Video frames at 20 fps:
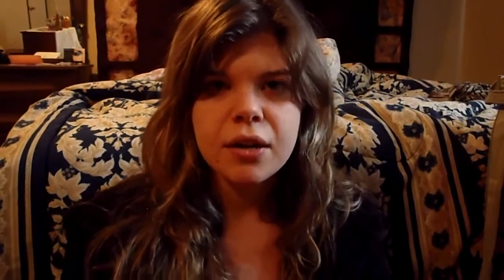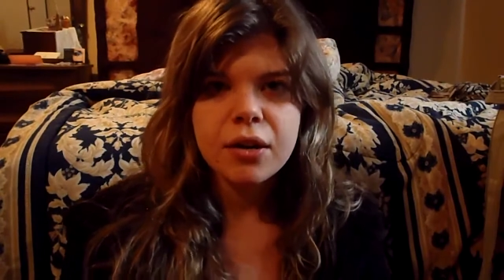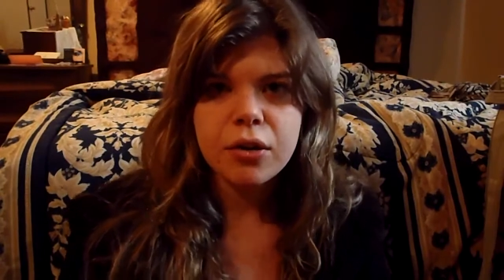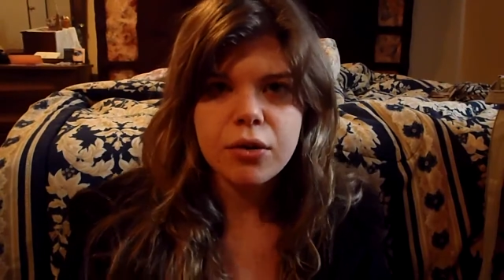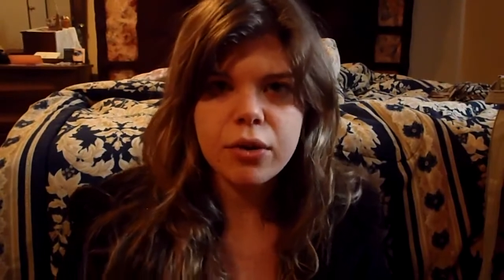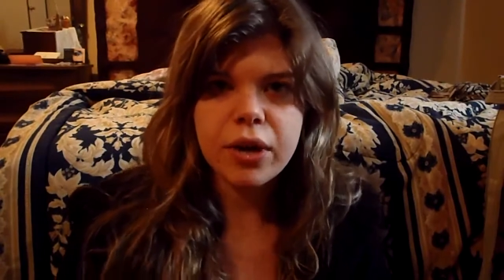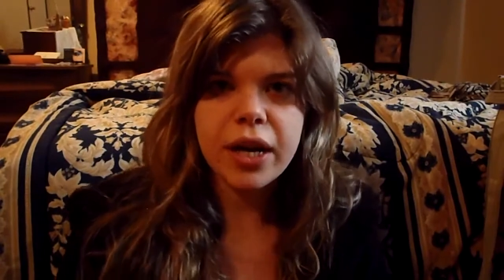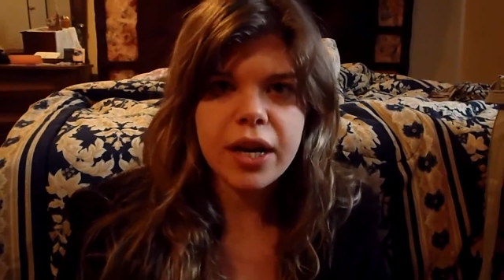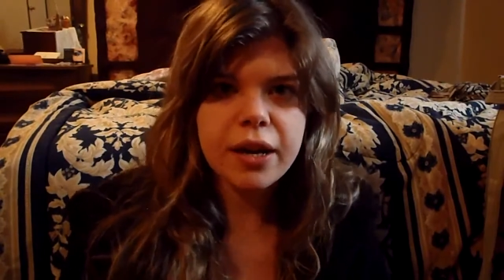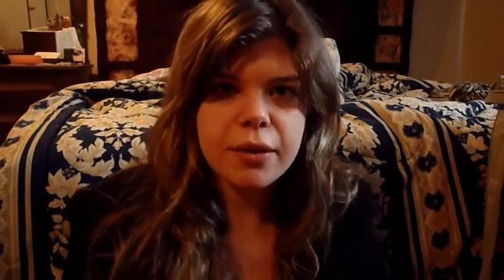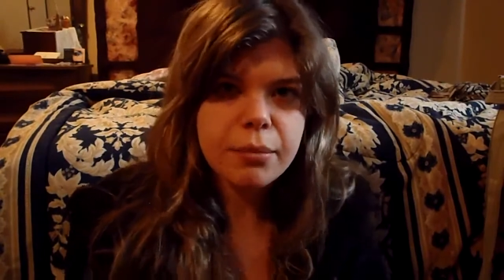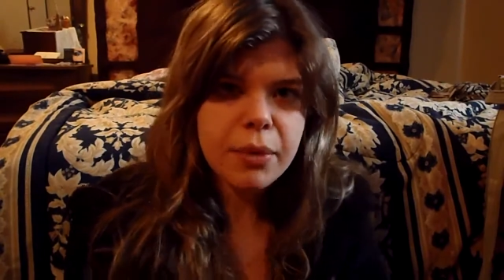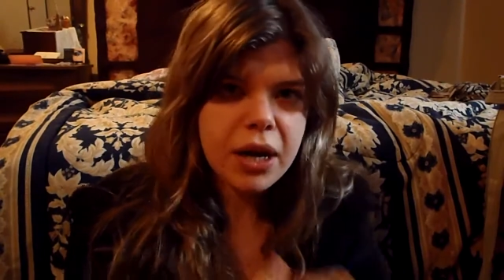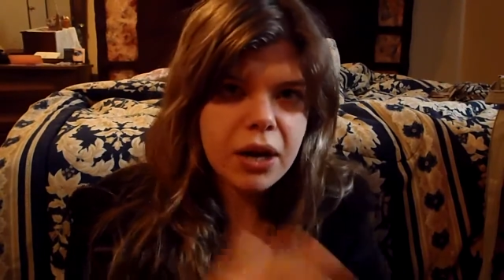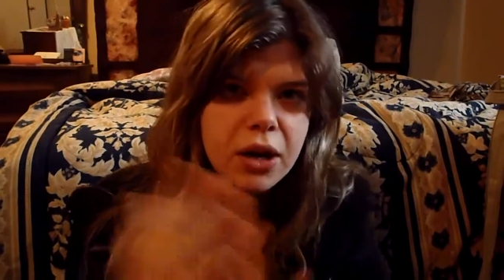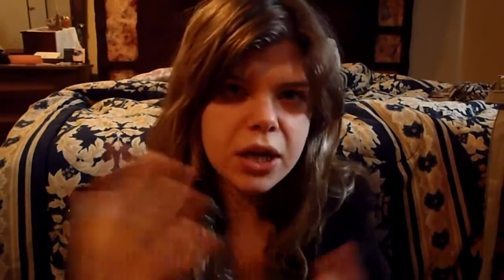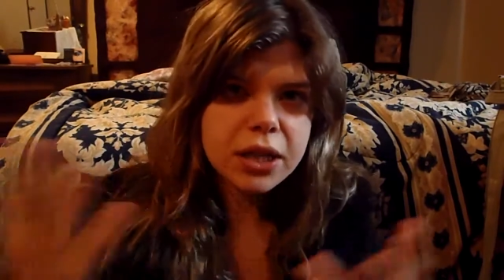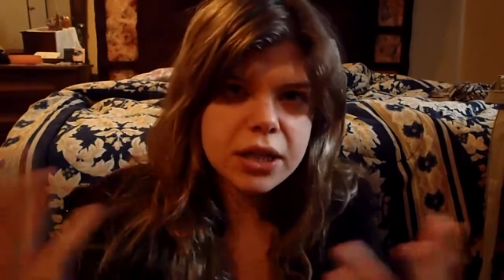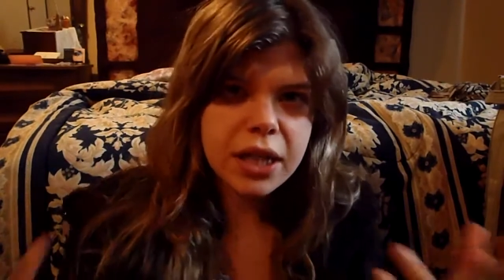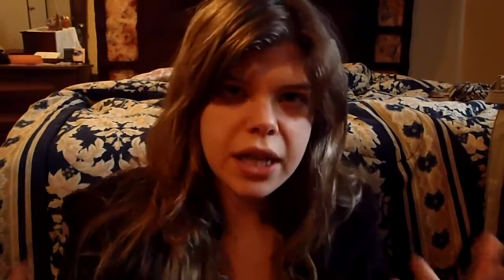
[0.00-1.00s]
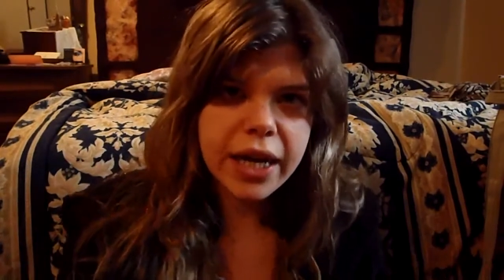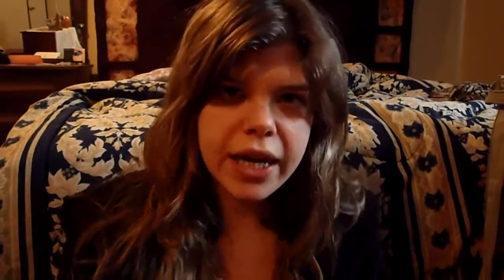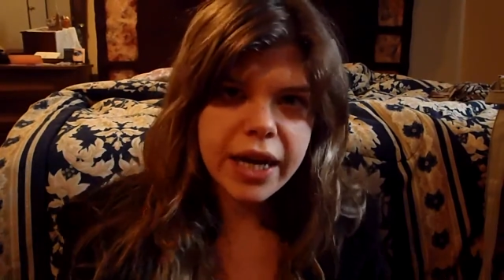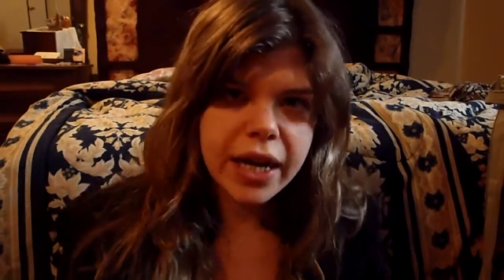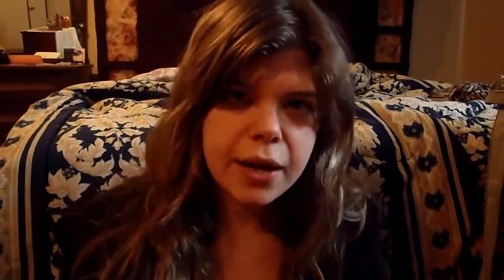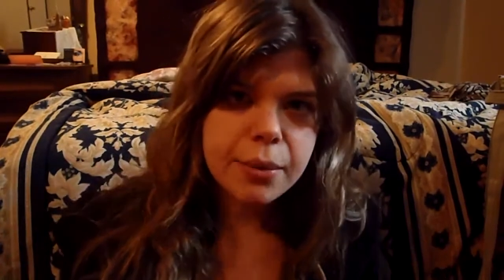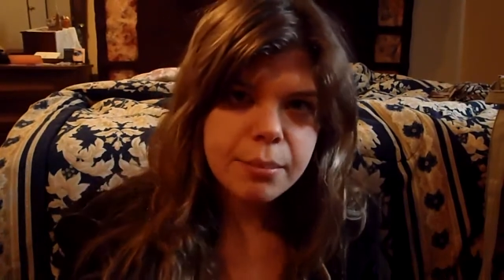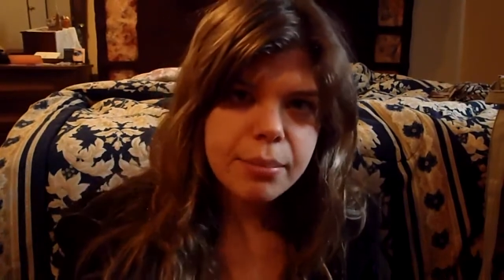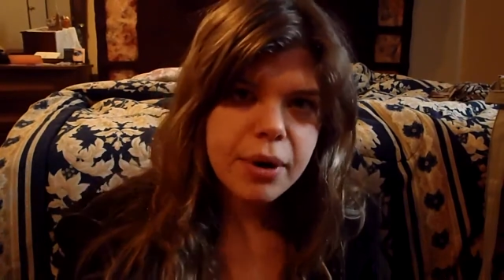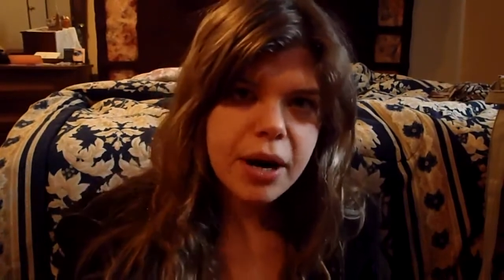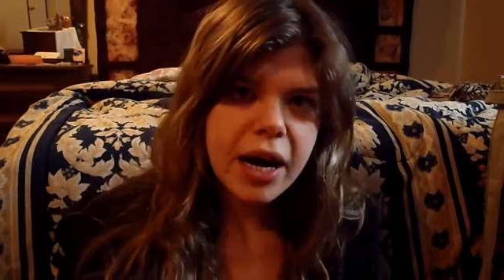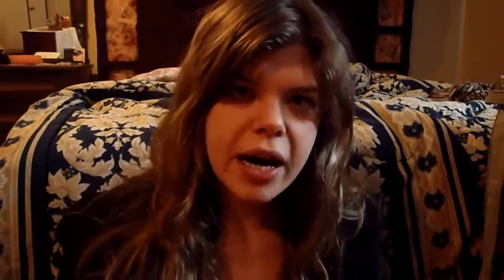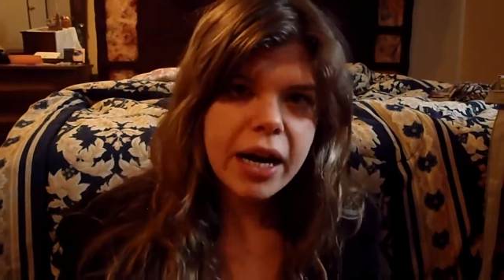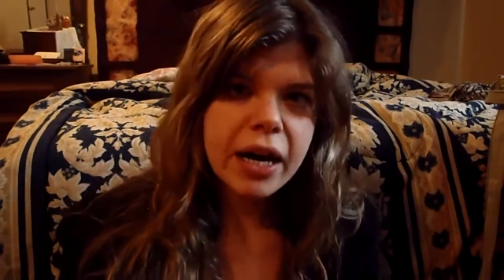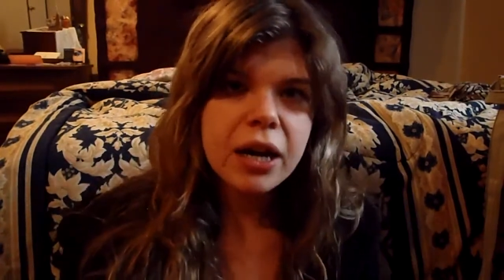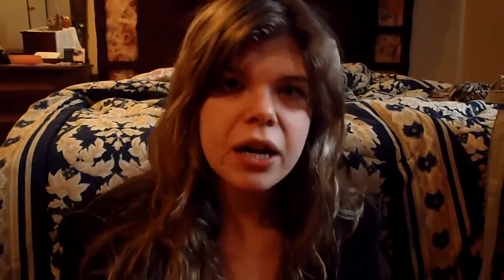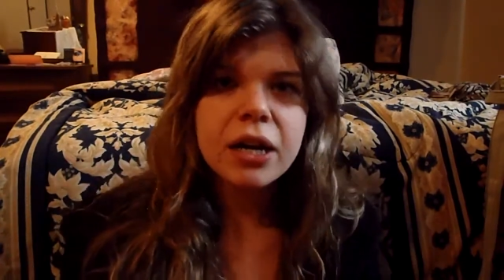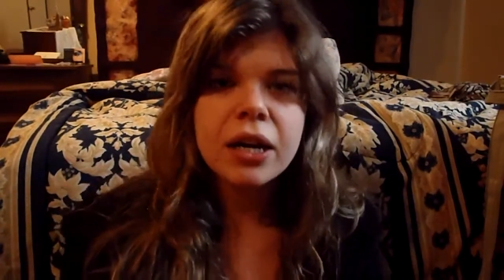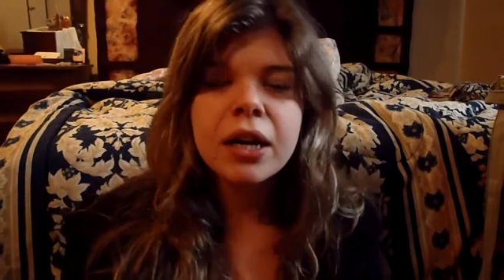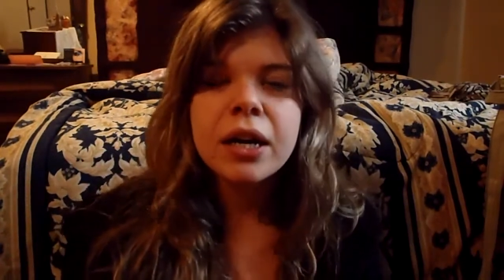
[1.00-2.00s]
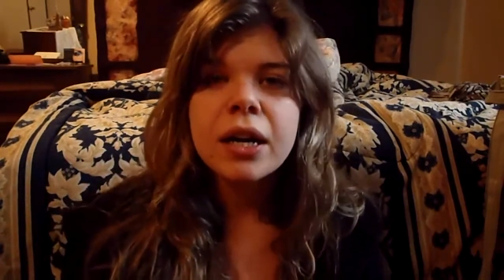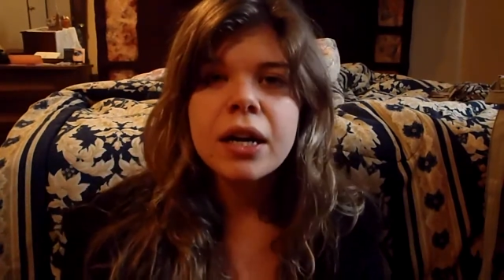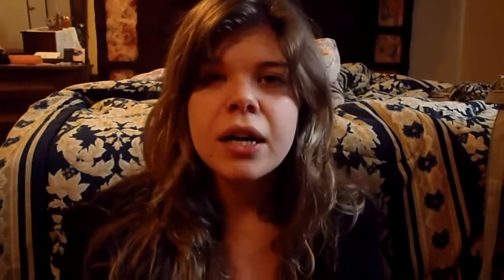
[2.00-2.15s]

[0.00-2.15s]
creating my online empire,